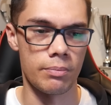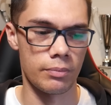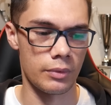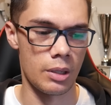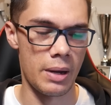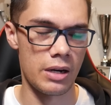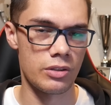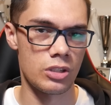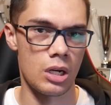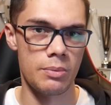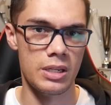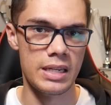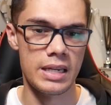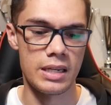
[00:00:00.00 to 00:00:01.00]
The amount of time
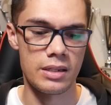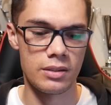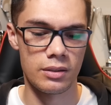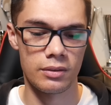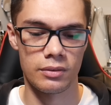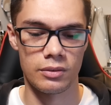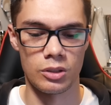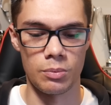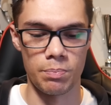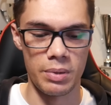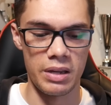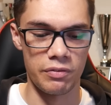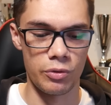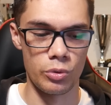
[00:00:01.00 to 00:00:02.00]
you need to be
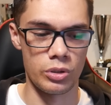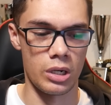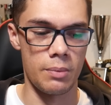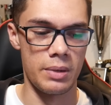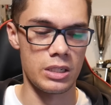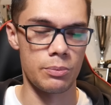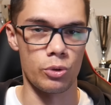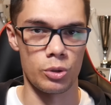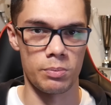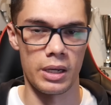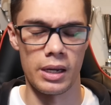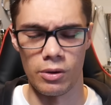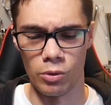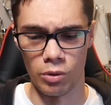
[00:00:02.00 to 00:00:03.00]
a full-time esports
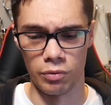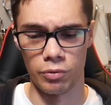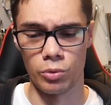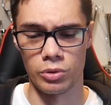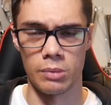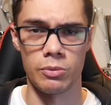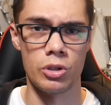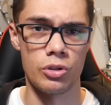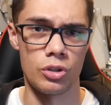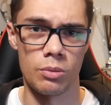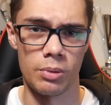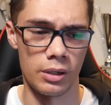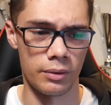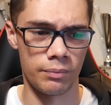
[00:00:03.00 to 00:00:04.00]
player or a full-time
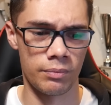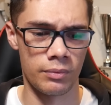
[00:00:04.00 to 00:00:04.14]
YouTuber,